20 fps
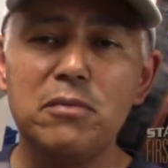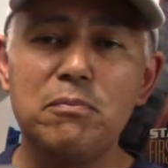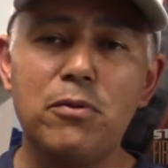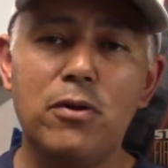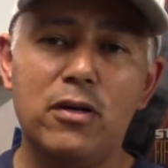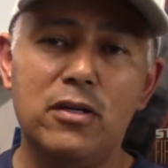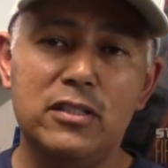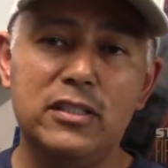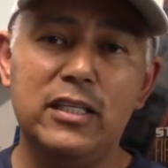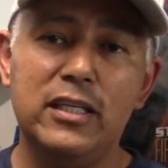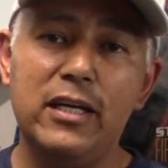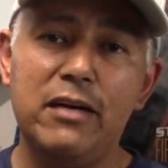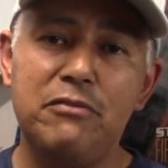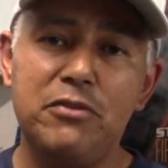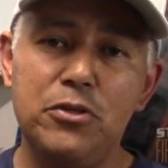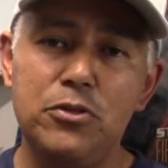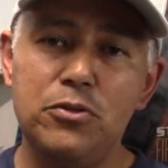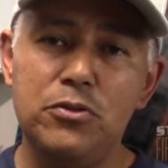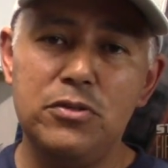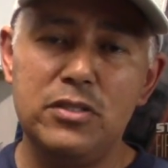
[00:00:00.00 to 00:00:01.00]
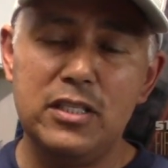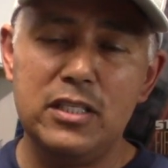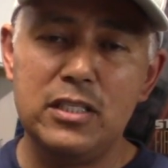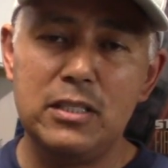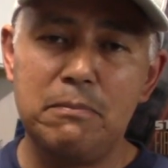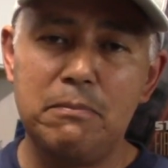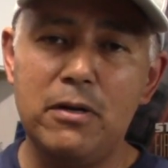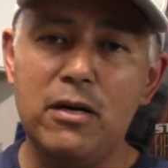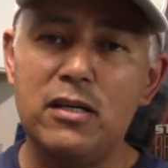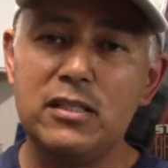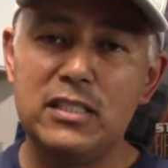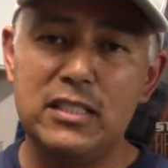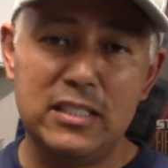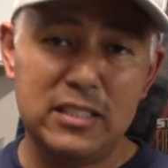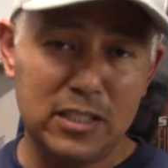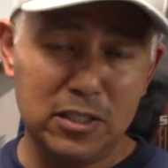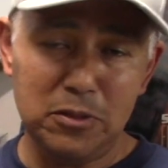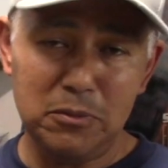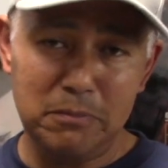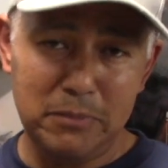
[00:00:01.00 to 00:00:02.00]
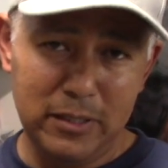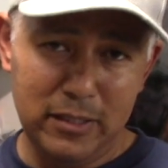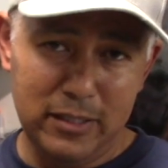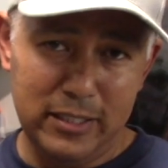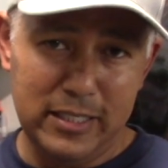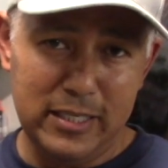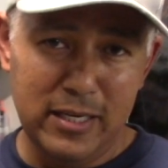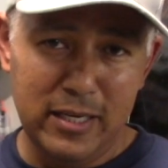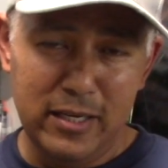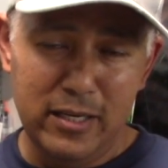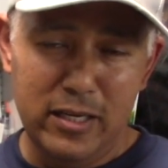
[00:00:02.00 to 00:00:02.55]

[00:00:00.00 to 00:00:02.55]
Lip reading: product that I've used is Epoxy Sculpt Putty,